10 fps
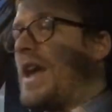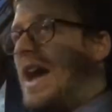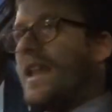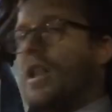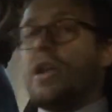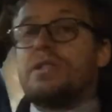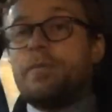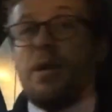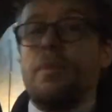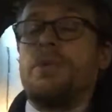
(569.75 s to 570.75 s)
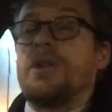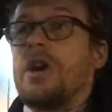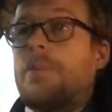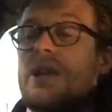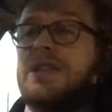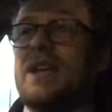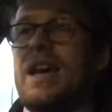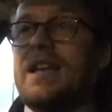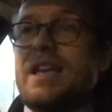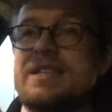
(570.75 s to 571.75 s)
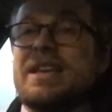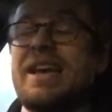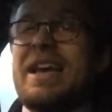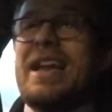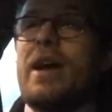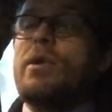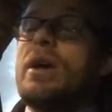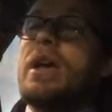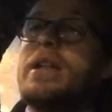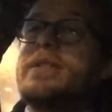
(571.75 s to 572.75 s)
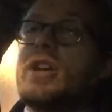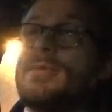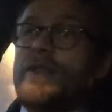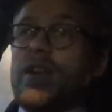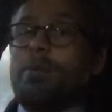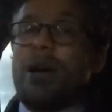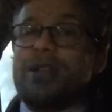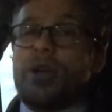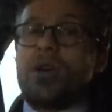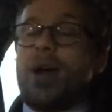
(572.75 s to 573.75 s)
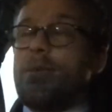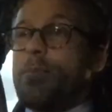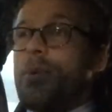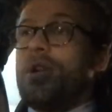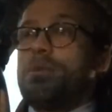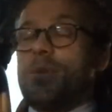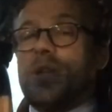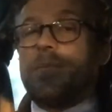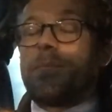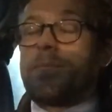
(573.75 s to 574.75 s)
And lots of people copied his ideas. Now, in terms of the impact on crime and punishment,